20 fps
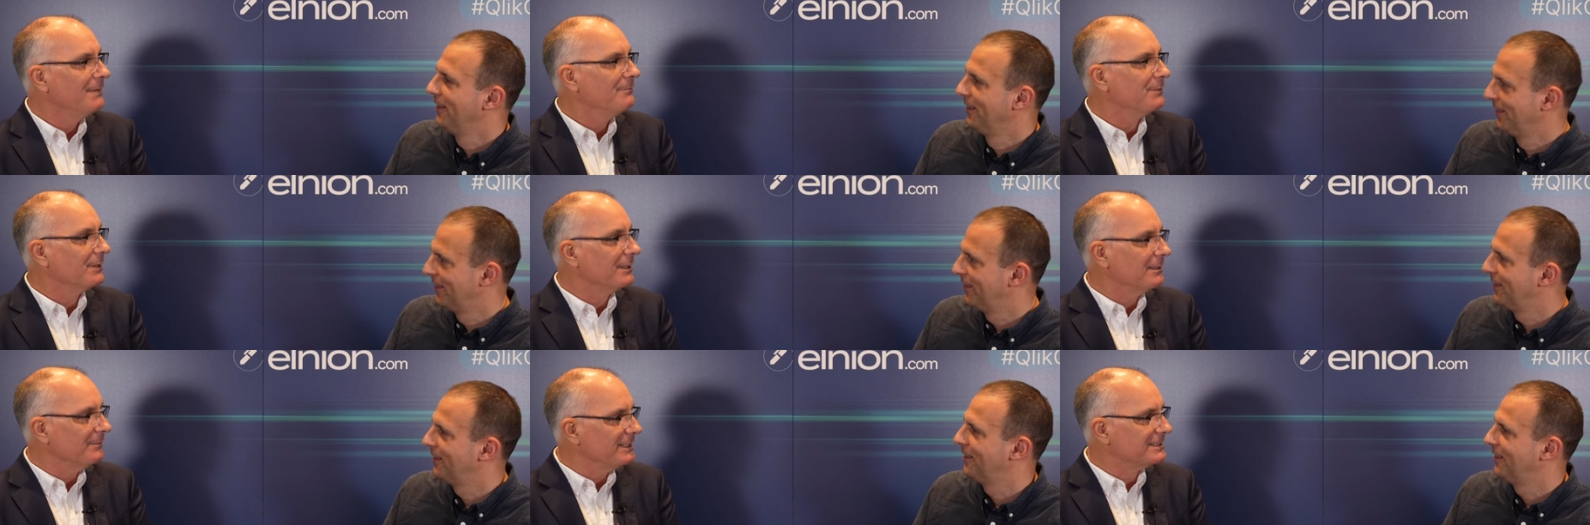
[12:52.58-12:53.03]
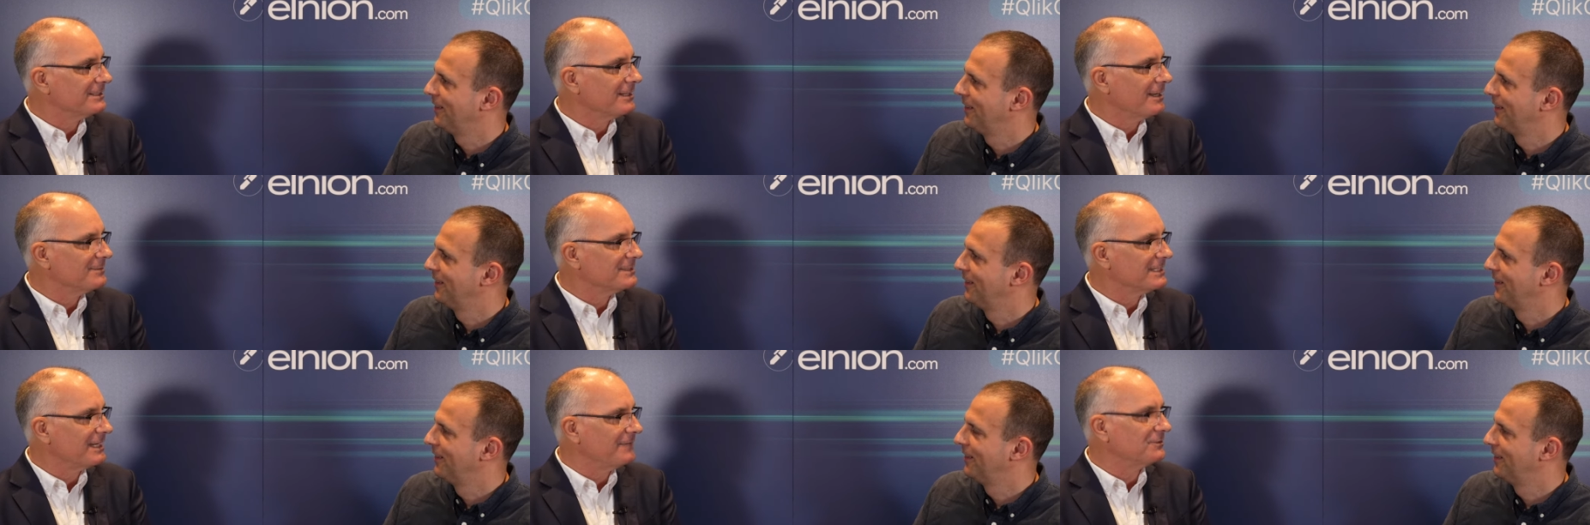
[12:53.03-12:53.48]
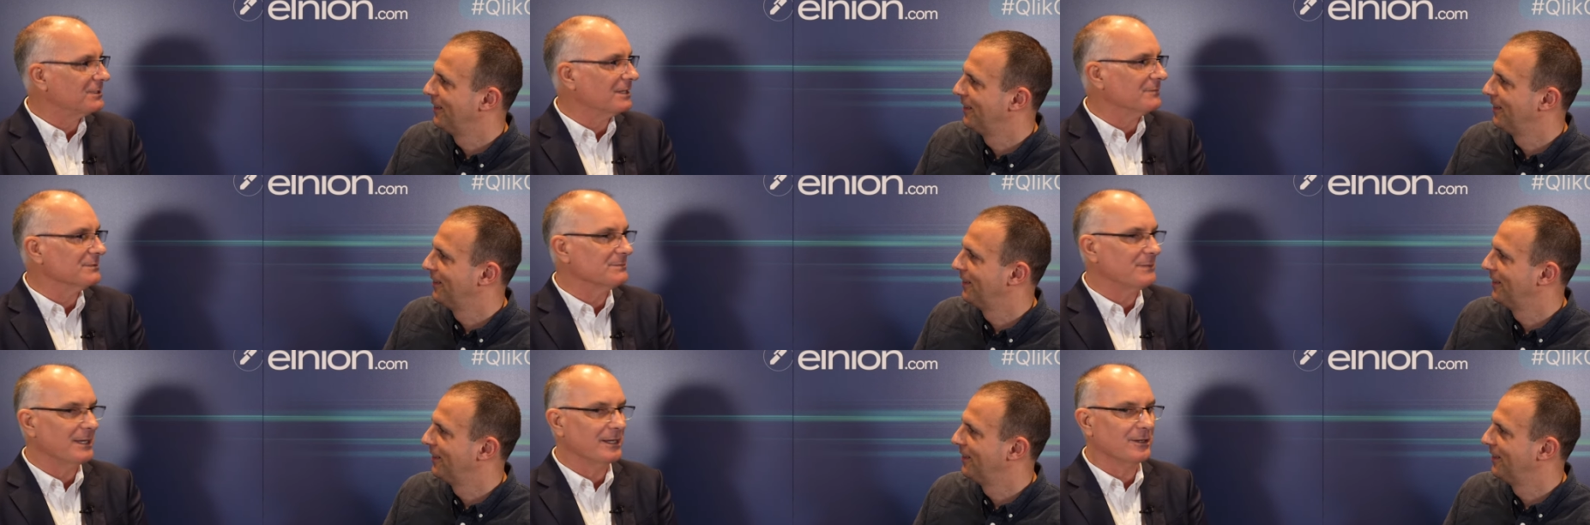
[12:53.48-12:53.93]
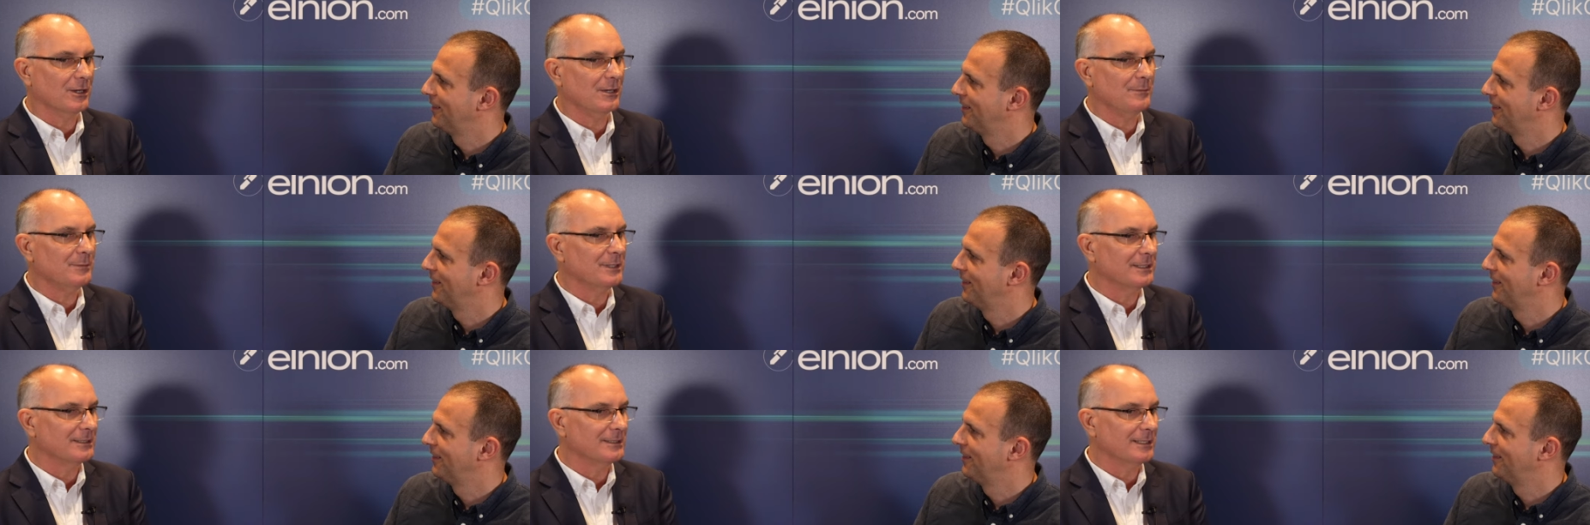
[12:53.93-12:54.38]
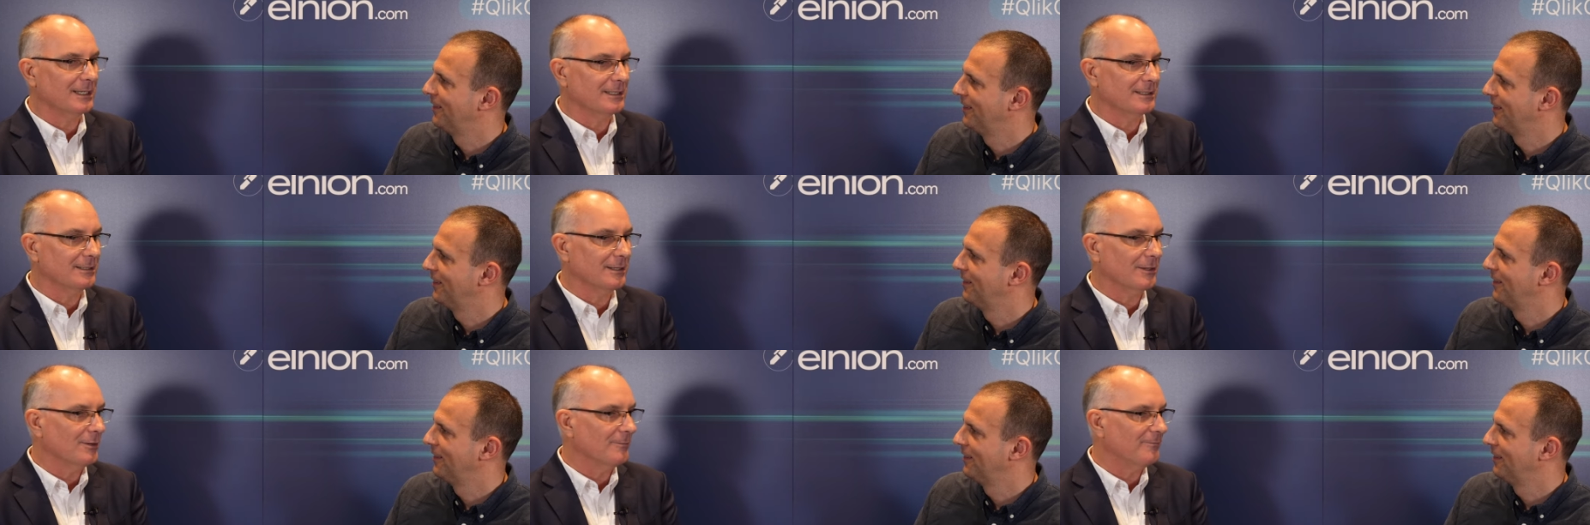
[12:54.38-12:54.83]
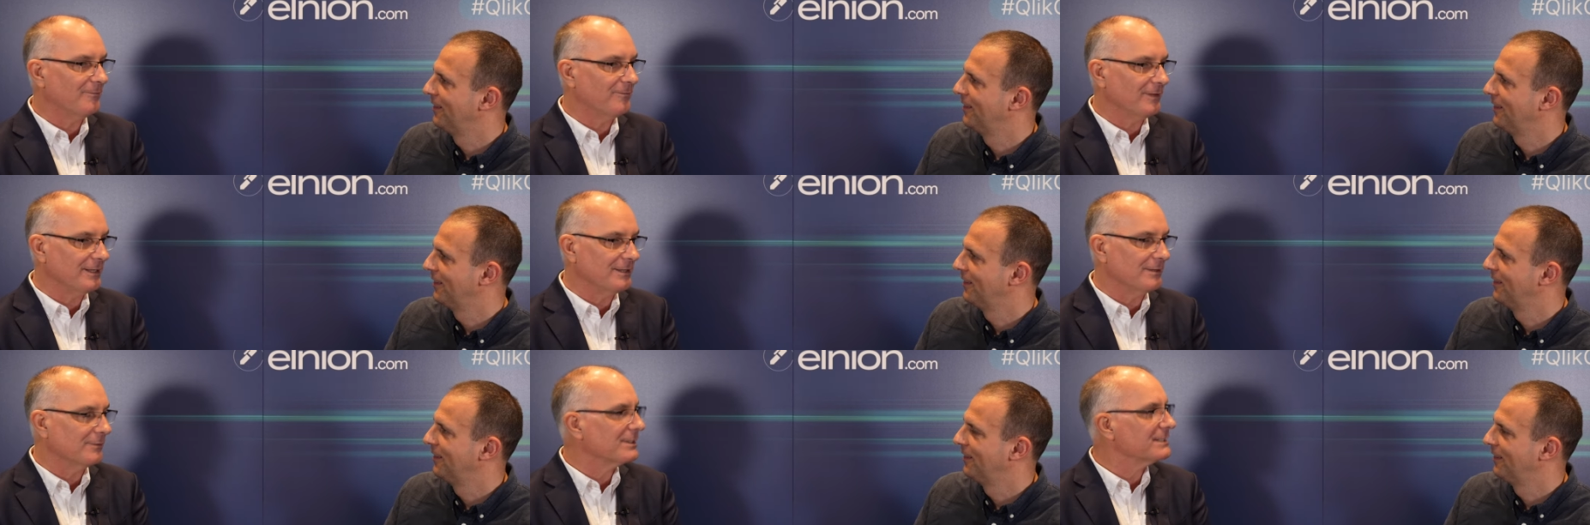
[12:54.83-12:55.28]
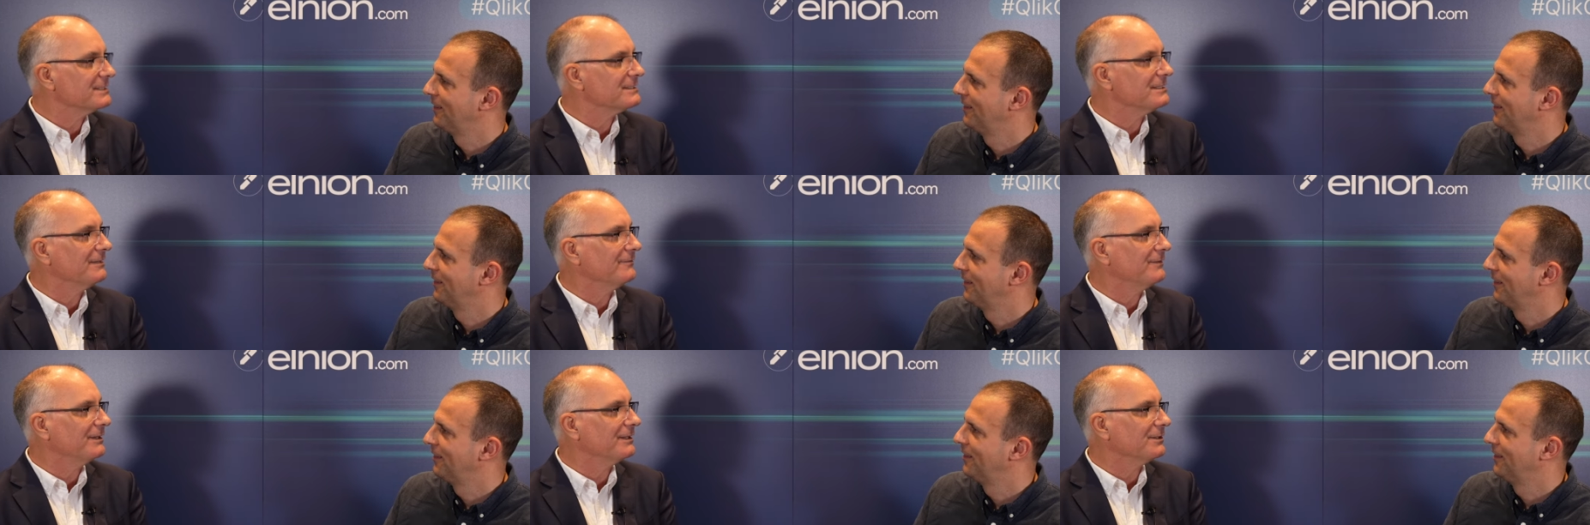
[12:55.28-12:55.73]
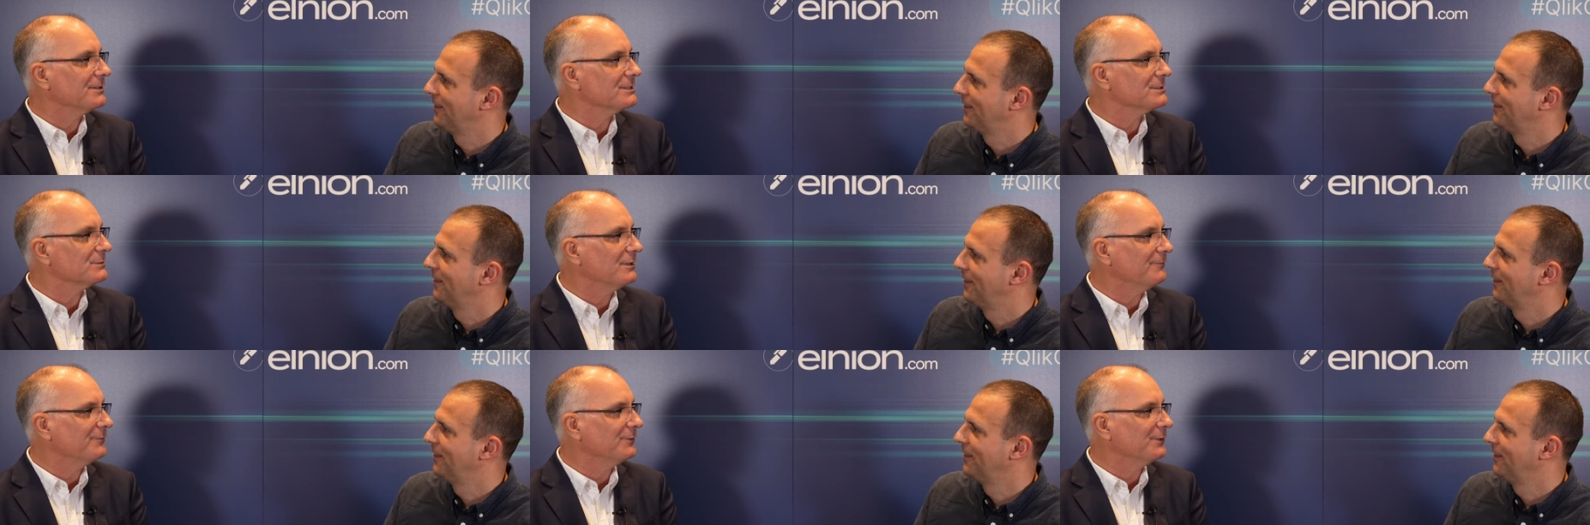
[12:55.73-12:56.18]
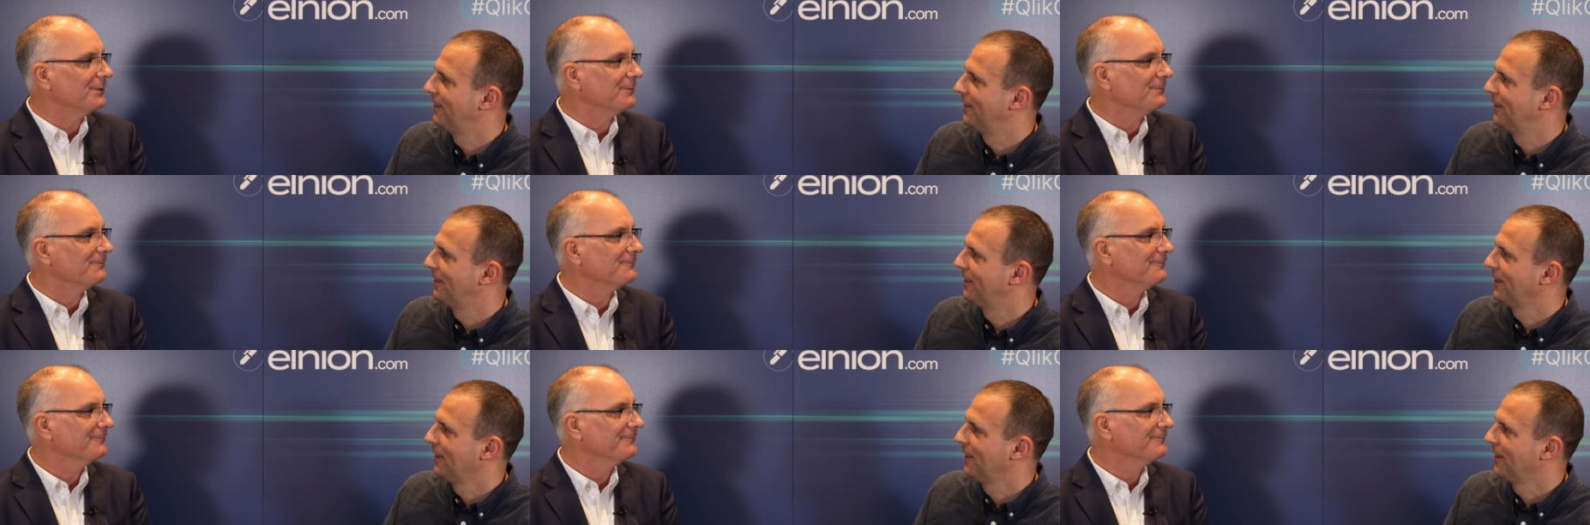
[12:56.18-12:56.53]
Speaker 1: But in the meantime, safe travels back home, and, and hopefully the rest of the event goes well for you.